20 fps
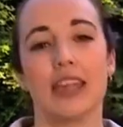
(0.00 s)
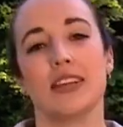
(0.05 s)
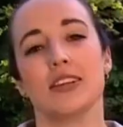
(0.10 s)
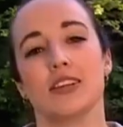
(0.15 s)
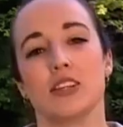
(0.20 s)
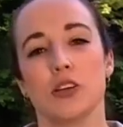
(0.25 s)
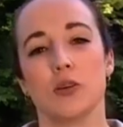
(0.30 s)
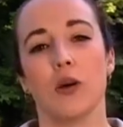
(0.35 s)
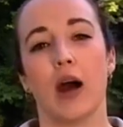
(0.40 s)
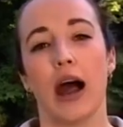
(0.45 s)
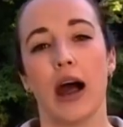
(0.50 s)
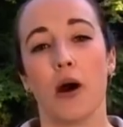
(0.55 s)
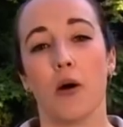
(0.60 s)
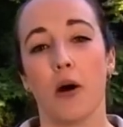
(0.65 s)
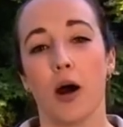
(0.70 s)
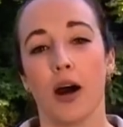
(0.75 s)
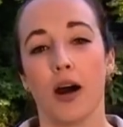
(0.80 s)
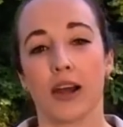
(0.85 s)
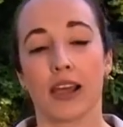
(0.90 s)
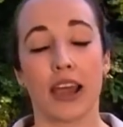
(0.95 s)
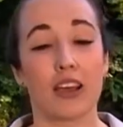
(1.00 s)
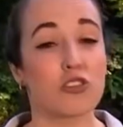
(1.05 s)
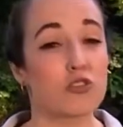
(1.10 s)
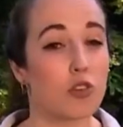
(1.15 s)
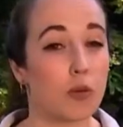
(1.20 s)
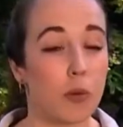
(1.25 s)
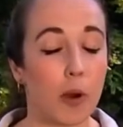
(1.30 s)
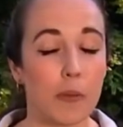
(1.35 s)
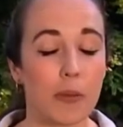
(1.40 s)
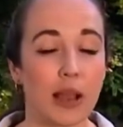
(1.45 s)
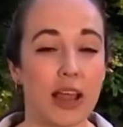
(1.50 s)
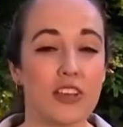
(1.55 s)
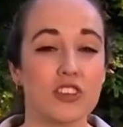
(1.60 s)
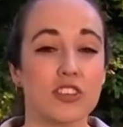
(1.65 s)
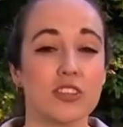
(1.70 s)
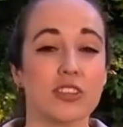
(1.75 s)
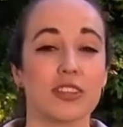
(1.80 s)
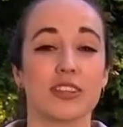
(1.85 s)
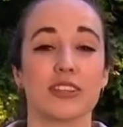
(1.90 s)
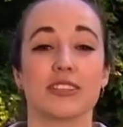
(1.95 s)
into our kestrel
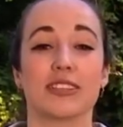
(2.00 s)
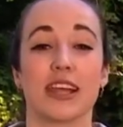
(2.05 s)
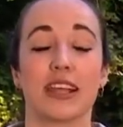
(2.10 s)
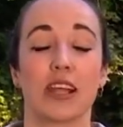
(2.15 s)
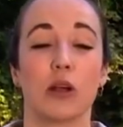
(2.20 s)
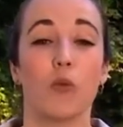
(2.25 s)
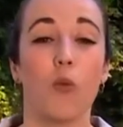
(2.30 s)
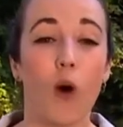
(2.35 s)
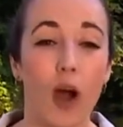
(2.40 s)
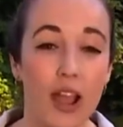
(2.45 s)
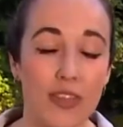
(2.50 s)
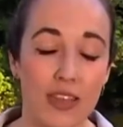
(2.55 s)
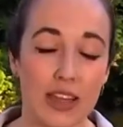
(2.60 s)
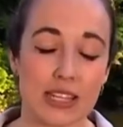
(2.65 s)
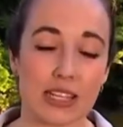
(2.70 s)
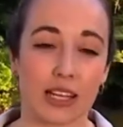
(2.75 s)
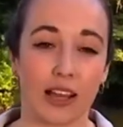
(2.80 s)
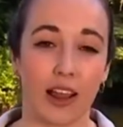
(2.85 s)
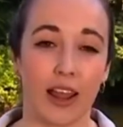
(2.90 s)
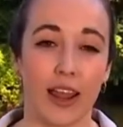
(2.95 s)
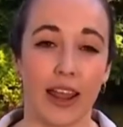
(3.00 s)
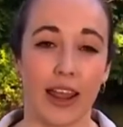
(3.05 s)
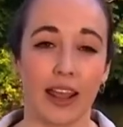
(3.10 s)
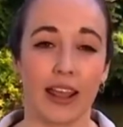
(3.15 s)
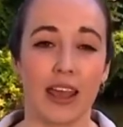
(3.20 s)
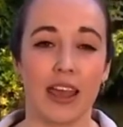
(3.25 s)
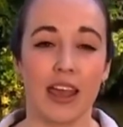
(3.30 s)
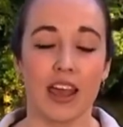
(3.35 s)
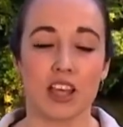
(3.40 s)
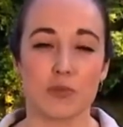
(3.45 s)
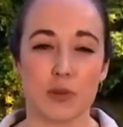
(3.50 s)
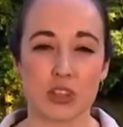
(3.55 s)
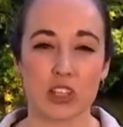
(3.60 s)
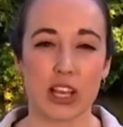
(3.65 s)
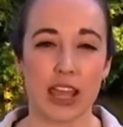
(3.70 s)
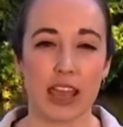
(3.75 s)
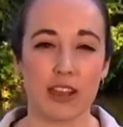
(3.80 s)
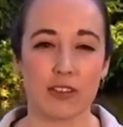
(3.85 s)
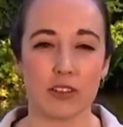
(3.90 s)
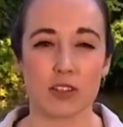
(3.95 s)
populations, understanding why they're declining,
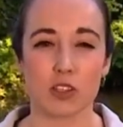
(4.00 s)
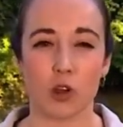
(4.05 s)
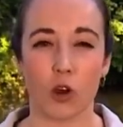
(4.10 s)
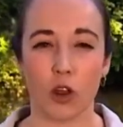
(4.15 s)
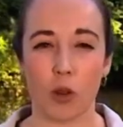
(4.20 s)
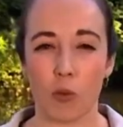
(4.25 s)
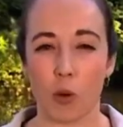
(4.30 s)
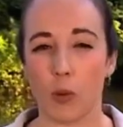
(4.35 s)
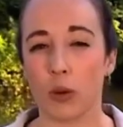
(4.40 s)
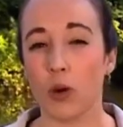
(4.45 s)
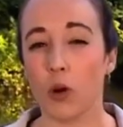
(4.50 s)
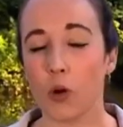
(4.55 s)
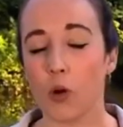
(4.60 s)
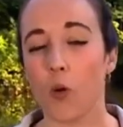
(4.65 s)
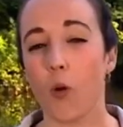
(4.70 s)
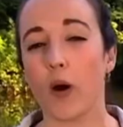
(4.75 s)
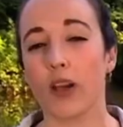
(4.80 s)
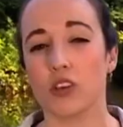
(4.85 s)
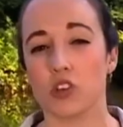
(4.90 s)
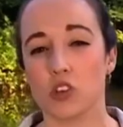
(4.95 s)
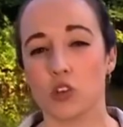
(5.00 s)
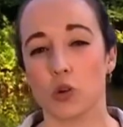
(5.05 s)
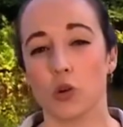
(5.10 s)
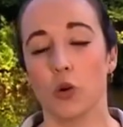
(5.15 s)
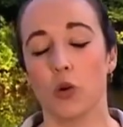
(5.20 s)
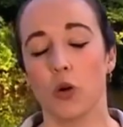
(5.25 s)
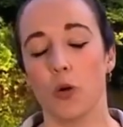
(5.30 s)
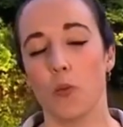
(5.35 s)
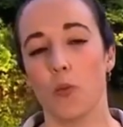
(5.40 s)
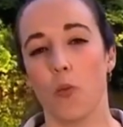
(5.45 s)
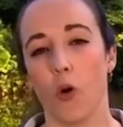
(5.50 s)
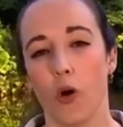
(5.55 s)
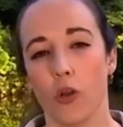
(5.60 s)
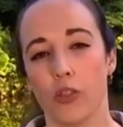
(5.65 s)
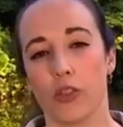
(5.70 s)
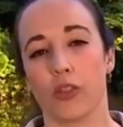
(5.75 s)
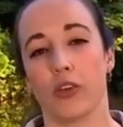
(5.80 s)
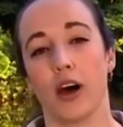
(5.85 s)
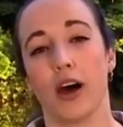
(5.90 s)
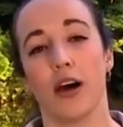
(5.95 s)
especially here in Scotland, where we're not quite sure on what
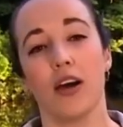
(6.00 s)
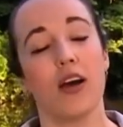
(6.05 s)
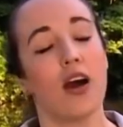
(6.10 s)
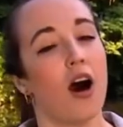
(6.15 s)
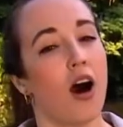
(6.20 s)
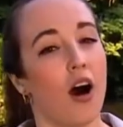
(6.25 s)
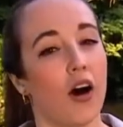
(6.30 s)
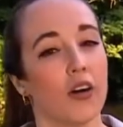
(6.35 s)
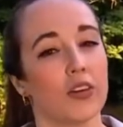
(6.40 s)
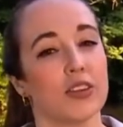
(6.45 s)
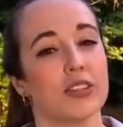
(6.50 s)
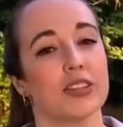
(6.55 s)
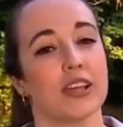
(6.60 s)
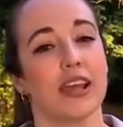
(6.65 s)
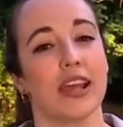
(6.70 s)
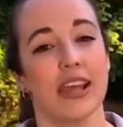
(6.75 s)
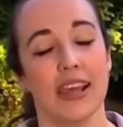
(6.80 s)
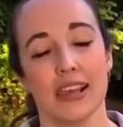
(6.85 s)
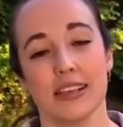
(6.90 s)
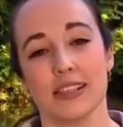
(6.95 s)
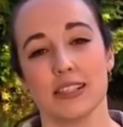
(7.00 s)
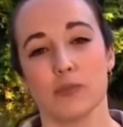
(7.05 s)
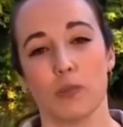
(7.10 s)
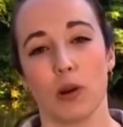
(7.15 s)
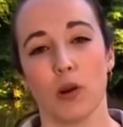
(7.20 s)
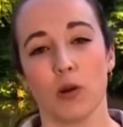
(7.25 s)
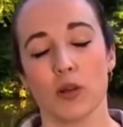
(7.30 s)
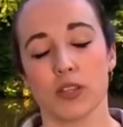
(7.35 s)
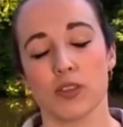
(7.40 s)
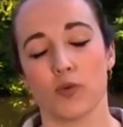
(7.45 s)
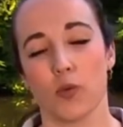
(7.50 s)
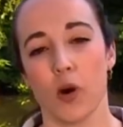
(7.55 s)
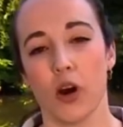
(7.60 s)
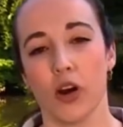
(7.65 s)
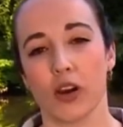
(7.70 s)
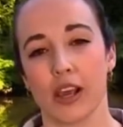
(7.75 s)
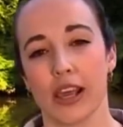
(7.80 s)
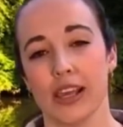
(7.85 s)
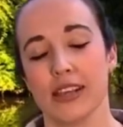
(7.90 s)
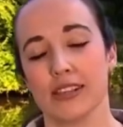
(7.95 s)
the answer is. But lots of
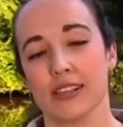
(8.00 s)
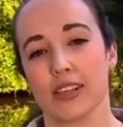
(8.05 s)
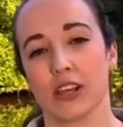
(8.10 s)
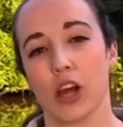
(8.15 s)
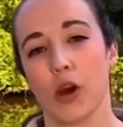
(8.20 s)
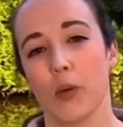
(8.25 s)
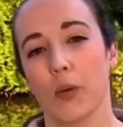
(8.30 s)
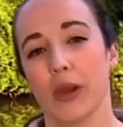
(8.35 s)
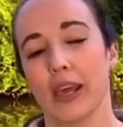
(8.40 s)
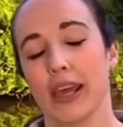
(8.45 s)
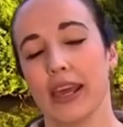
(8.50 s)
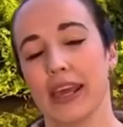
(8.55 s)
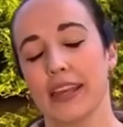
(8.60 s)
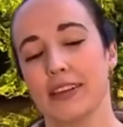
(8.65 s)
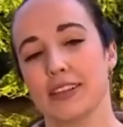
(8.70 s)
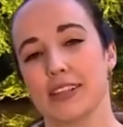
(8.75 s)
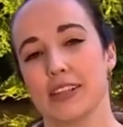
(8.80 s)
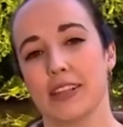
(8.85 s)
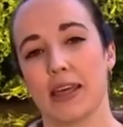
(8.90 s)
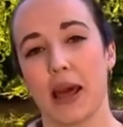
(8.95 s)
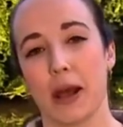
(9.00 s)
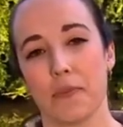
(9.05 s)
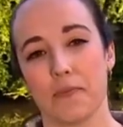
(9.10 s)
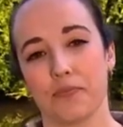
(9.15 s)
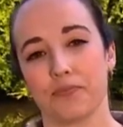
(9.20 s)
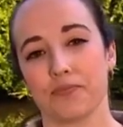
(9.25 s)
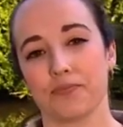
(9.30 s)
work is going into that.